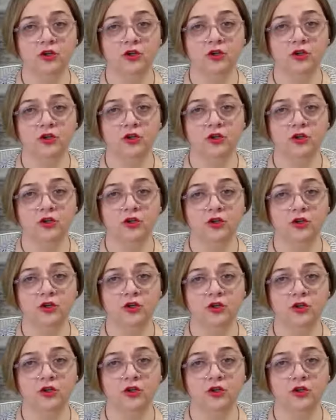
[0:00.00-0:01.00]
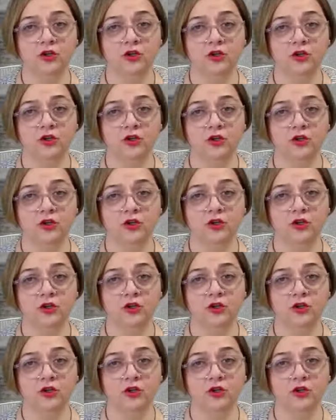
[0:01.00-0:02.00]
Ooh, just because you
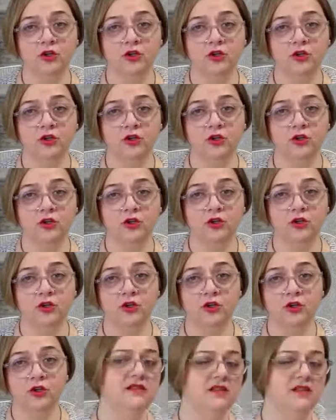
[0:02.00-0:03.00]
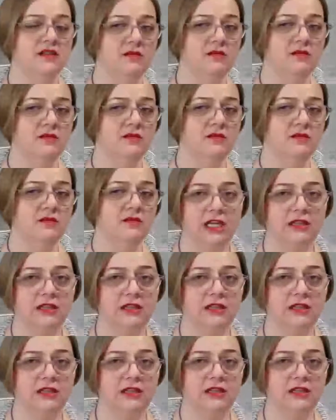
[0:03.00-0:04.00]
had your fingerprints doesn't mean you're
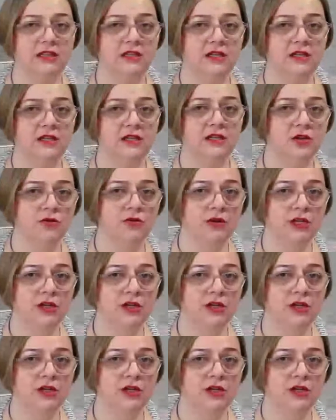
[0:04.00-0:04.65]
getting a green card.